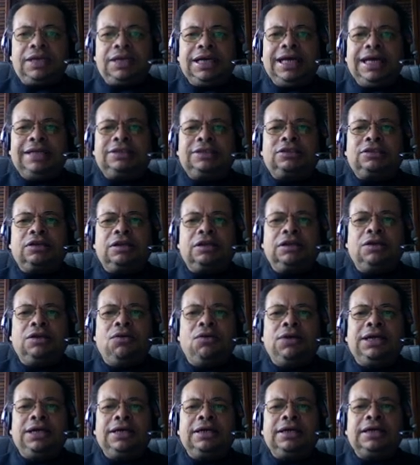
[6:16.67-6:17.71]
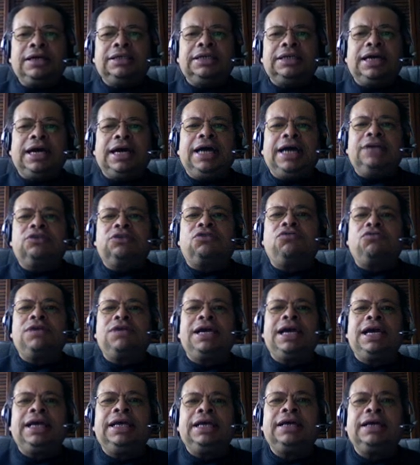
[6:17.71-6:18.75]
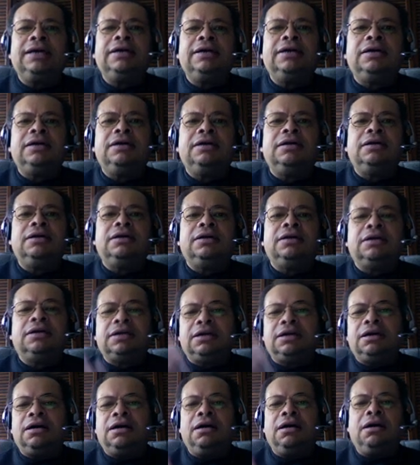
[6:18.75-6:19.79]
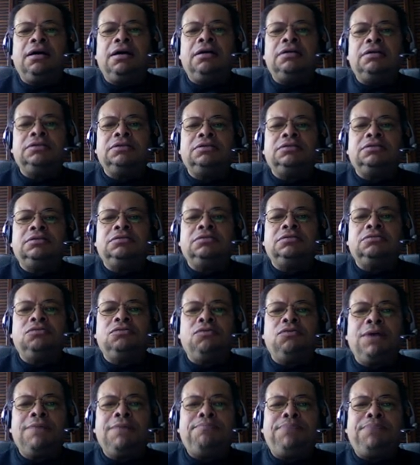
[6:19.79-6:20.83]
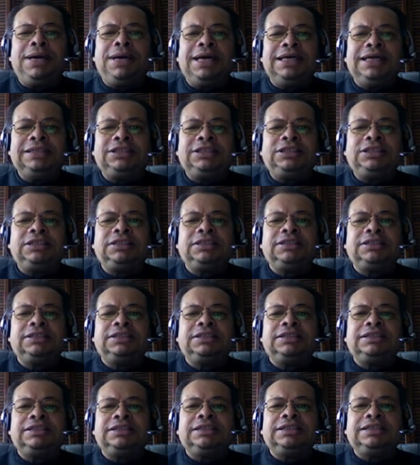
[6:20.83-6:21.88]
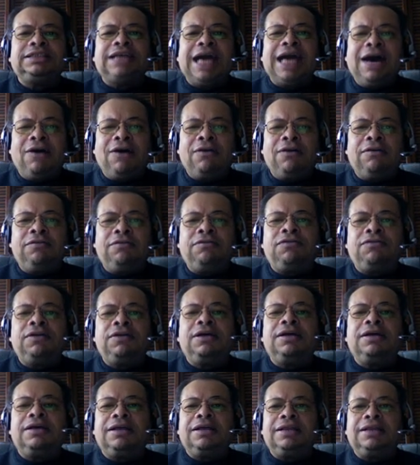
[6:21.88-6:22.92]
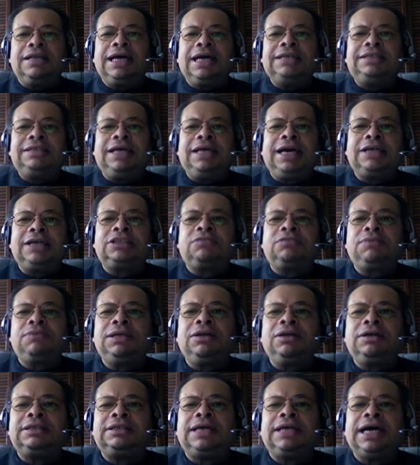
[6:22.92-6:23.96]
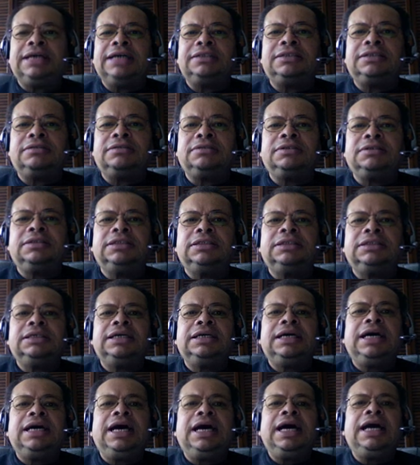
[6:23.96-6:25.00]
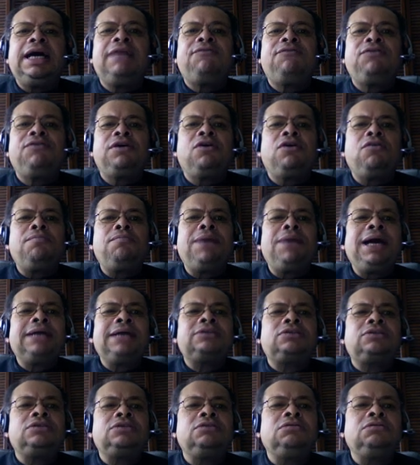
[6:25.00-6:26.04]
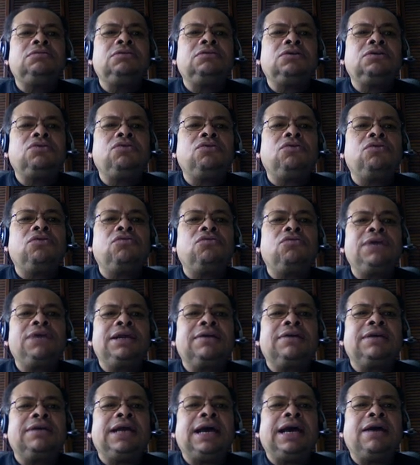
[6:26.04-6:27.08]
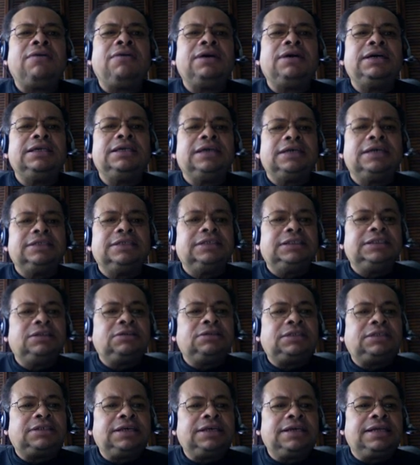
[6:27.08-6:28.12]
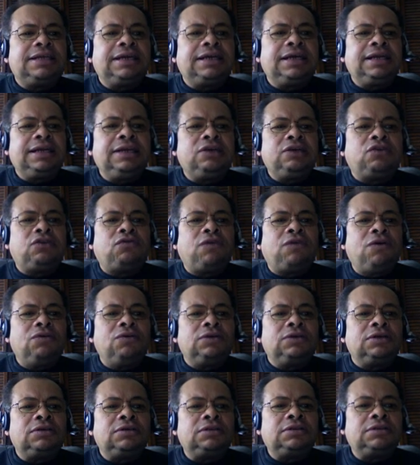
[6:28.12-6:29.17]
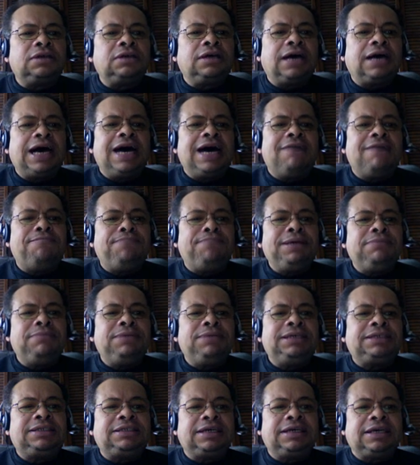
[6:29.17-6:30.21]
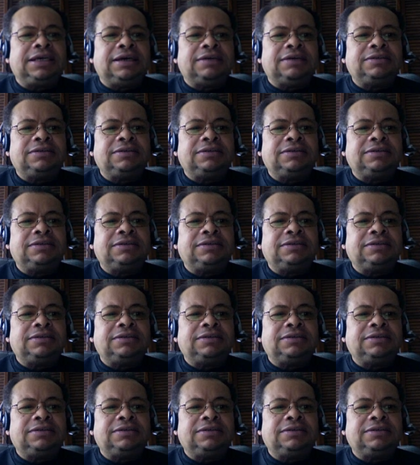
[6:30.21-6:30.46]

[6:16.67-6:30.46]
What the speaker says: it's loading and creating a web page out of that text we looked at. And if you go back to Google Reader now, you'll see that in these folders, I have BBC.